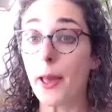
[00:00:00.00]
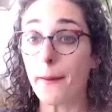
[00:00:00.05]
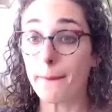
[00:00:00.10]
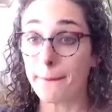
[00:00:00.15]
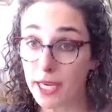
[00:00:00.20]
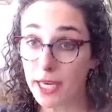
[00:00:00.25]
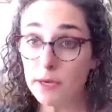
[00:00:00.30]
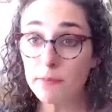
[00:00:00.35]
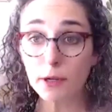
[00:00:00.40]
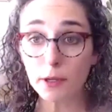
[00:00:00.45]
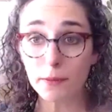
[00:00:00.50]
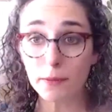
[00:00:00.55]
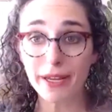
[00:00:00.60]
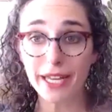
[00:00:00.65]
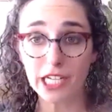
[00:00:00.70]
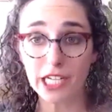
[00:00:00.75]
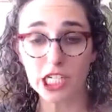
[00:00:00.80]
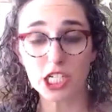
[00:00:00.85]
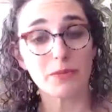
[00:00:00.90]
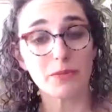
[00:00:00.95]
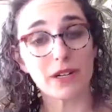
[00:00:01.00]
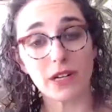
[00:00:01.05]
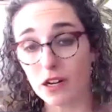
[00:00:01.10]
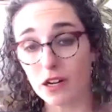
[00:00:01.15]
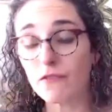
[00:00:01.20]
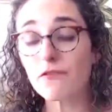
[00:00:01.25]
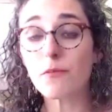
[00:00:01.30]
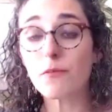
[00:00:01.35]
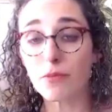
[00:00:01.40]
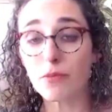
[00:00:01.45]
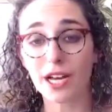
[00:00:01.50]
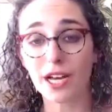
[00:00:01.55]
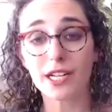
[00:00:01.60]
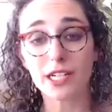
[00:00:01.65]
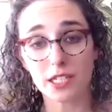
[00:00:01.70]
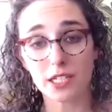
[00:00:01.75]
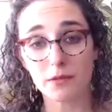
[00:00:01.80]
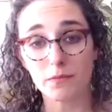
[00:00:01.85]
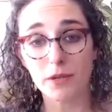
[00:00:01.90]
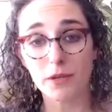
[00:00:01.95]
people management of the
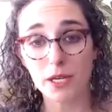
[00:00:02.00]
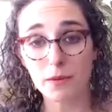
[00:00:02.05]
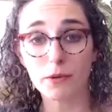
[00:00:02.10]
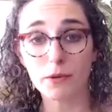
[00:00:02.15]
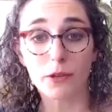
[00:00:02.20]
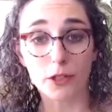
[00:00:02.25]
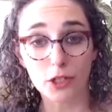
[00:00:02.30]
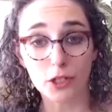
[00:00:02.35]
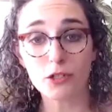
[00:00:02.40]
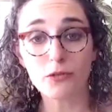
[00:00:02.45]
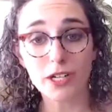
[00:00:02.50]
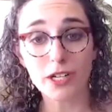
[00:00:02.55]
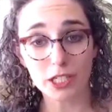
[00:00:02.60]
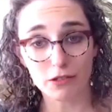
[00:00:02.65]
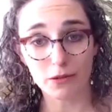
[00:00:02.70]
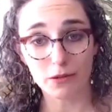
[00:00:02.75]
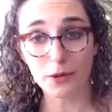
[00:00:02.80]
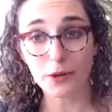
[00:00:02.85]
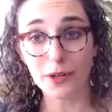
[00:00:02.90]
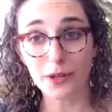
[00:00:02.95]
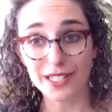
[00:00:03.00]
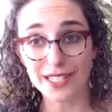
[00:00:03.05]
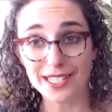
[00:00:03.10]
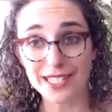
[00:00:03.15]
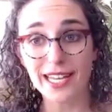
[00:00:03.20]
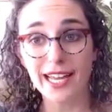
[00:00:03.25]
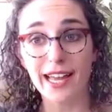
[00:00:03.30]
product people, your direct reports,